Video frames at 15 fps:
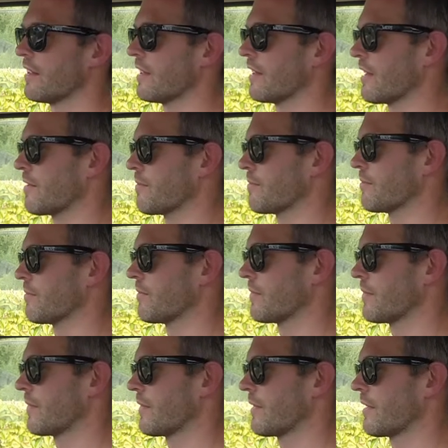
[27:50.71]
um,
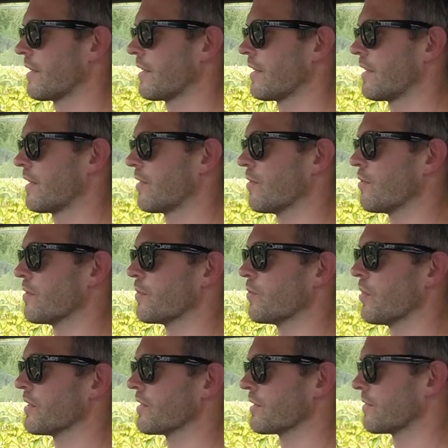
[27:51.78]
all in
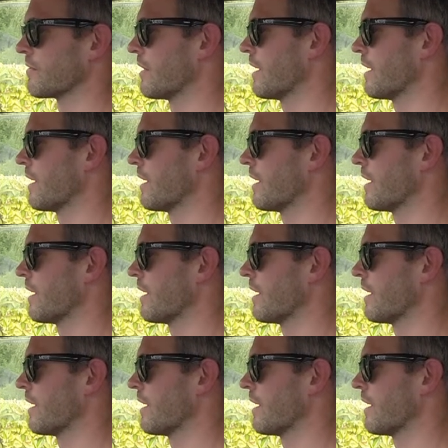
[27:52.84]
one.